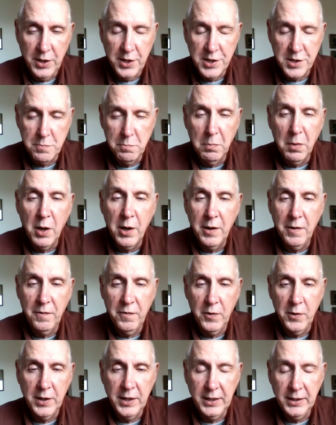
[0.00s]
is
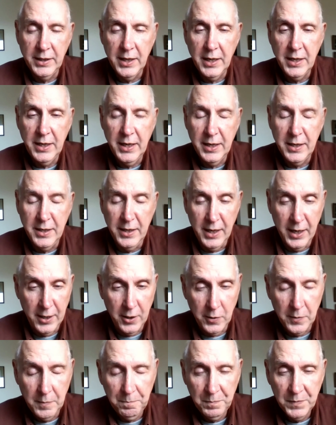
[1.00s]
modifying that head noun.